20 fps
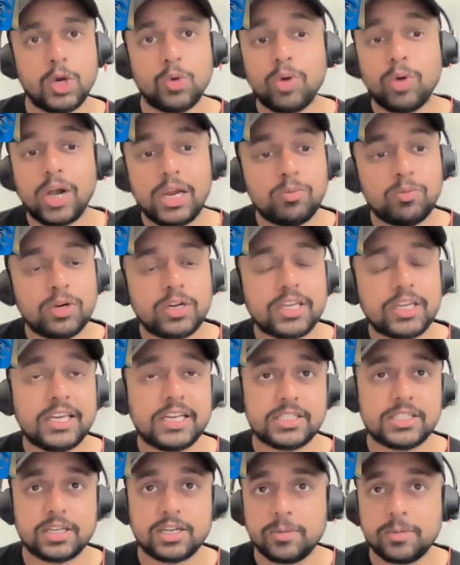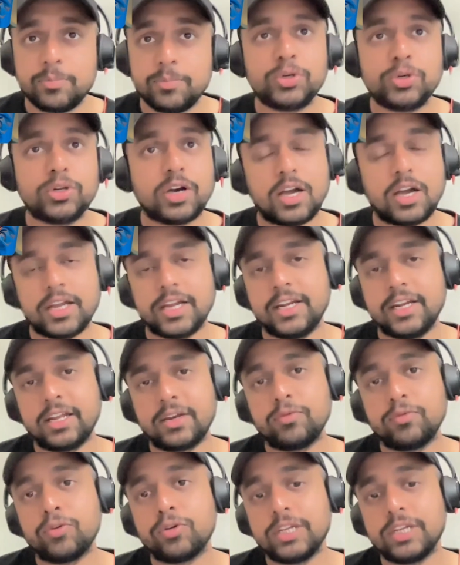While working as a computer
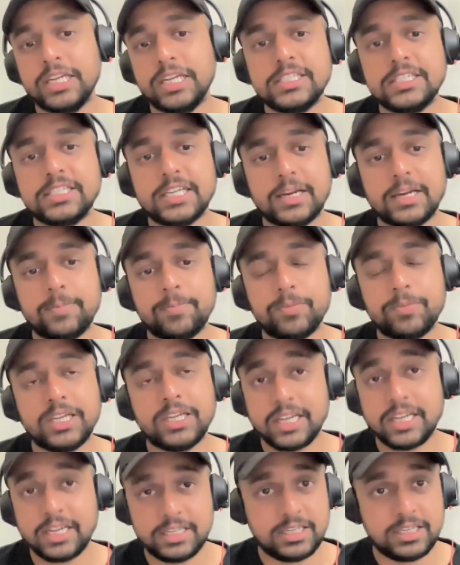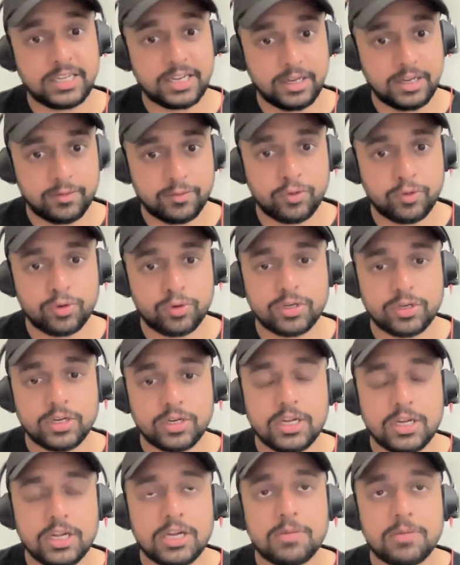architect for Intel in 1994,
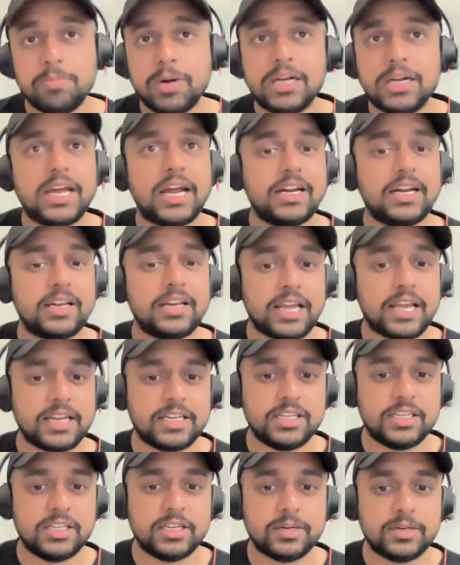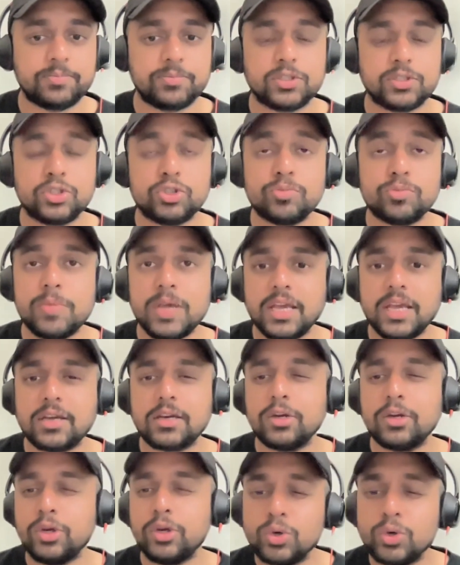Bhatt had an idea to
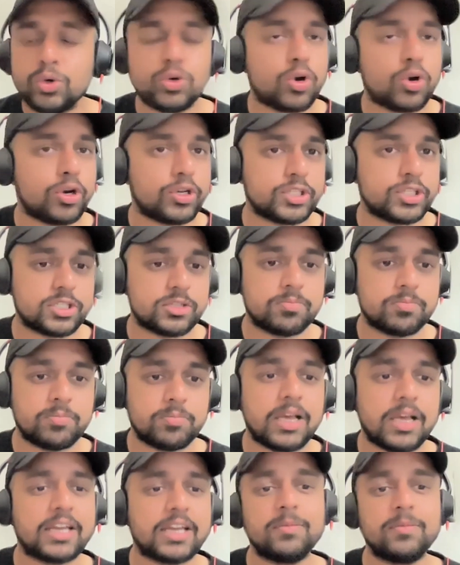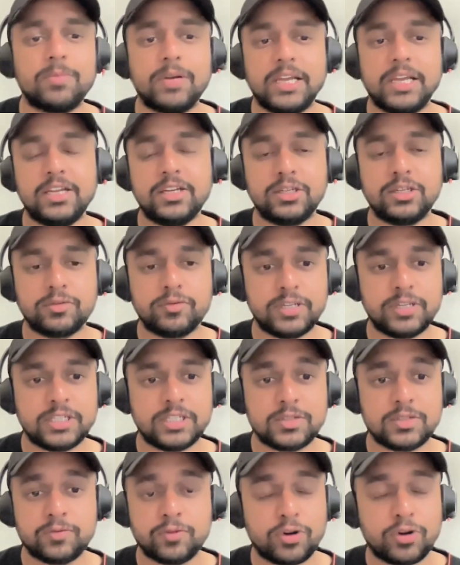make low-cost plug-and-play
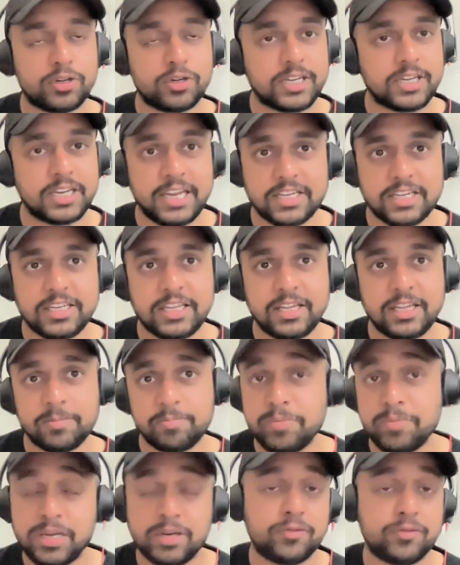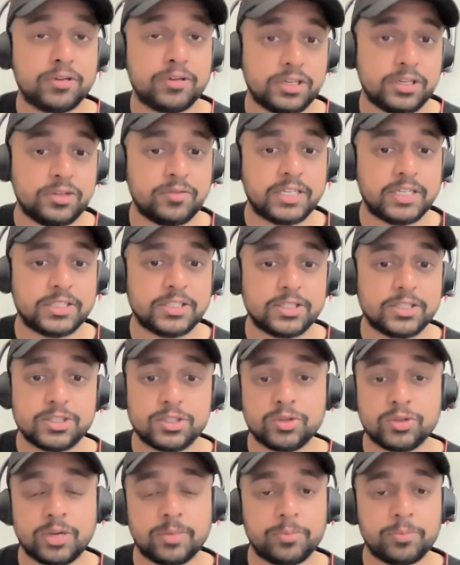interface for connecting peripheral devices
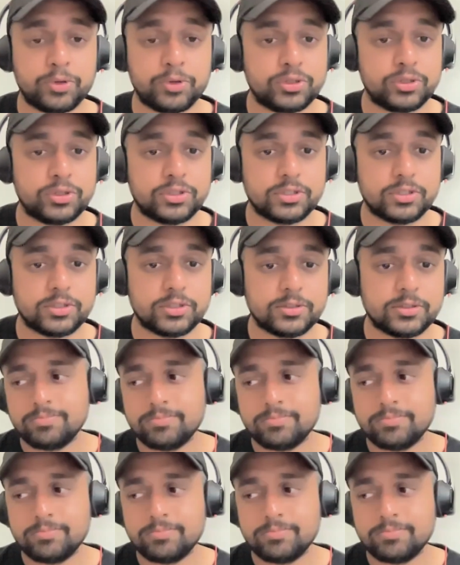to computers.